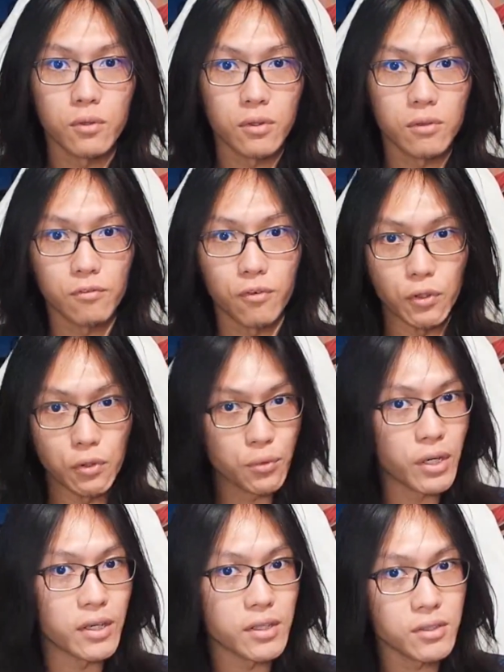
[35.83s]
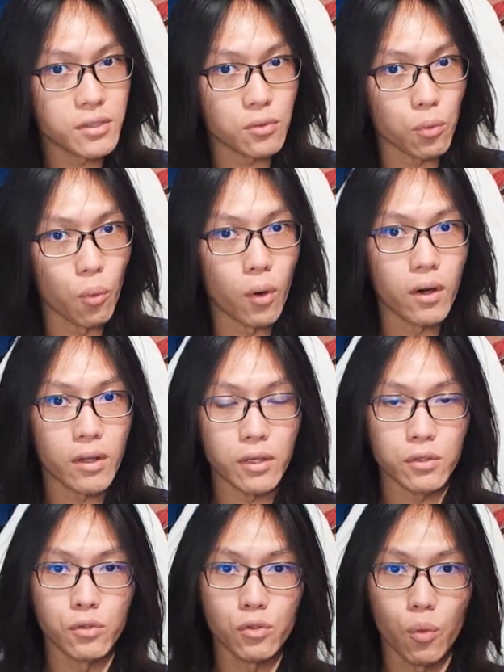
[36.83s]
for you guys to let
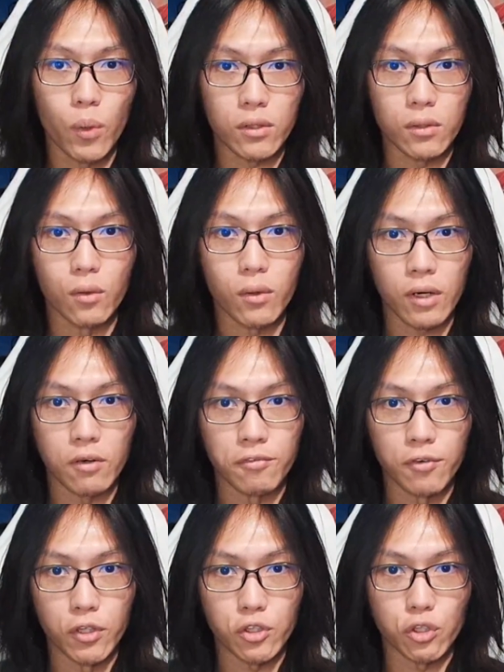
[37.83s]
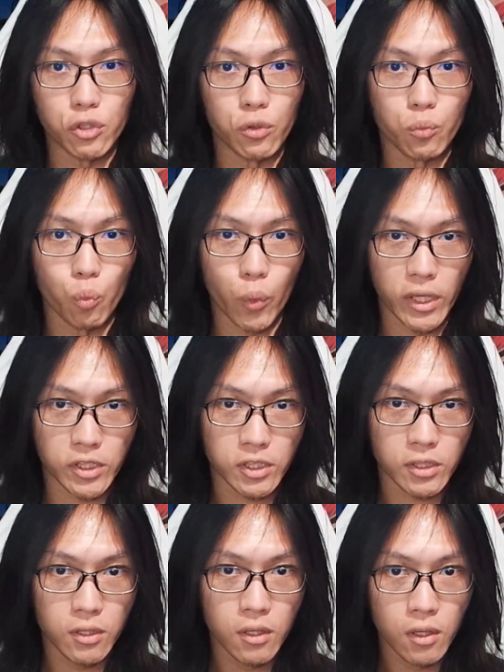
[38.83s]
you know what to look out for so you don't waste
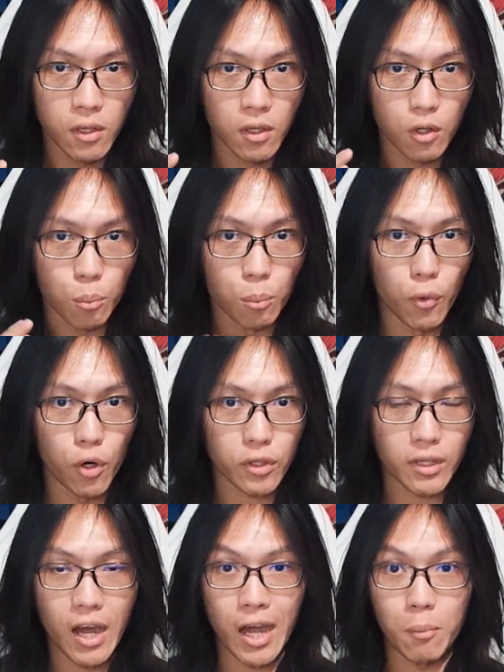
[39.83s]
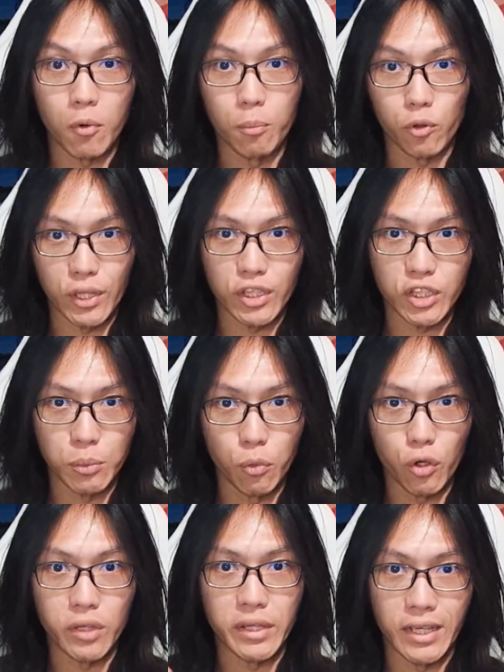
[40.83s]
more time or potentially
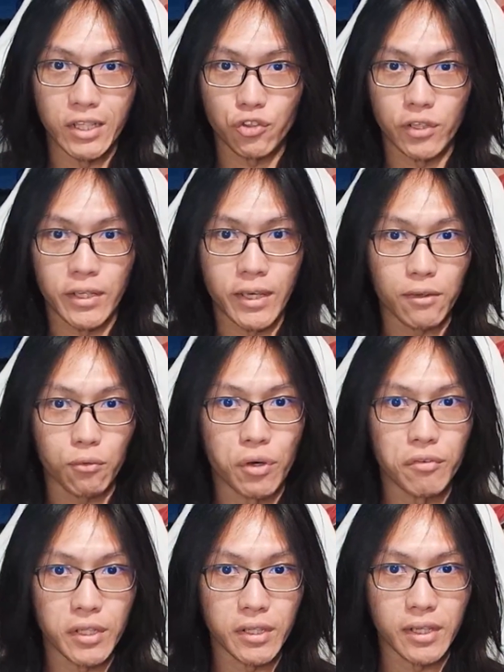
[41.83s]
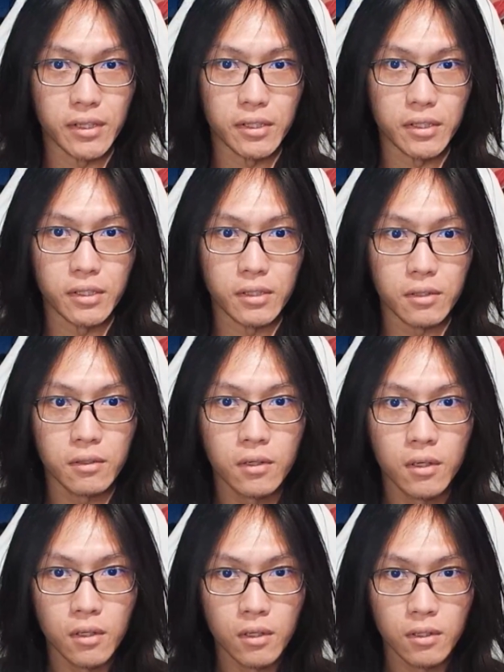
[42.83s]
more days trying to get through everything that needed.
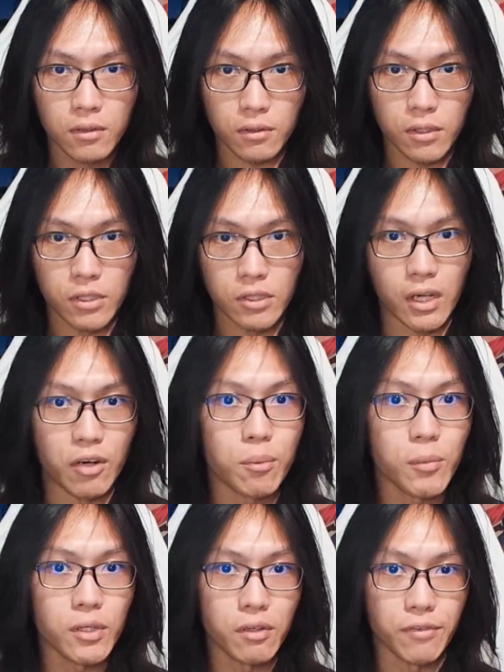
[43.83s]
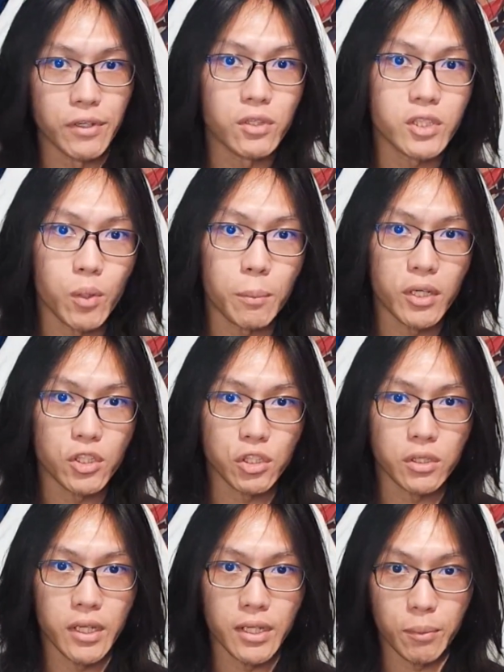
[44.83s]
Because I remember in the video someone
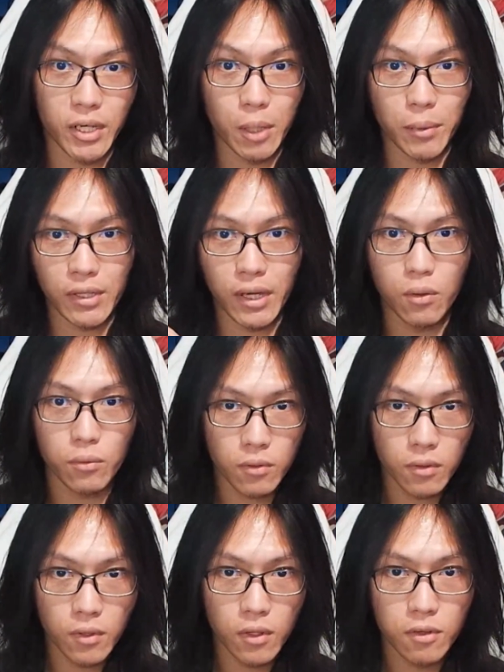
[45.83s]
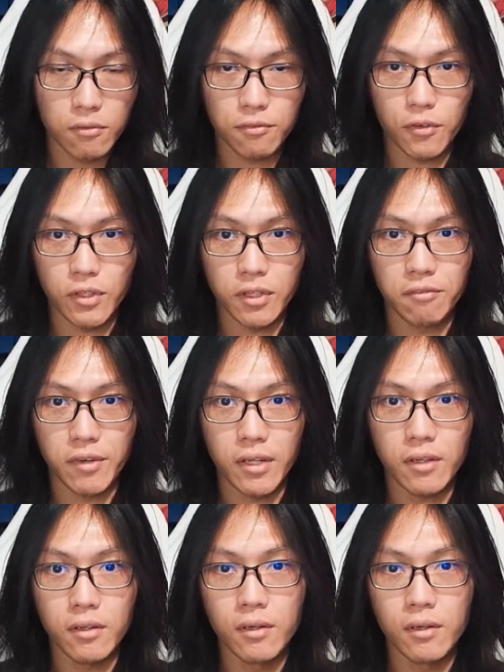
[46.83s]
mentioned that they'll be coming down for the event.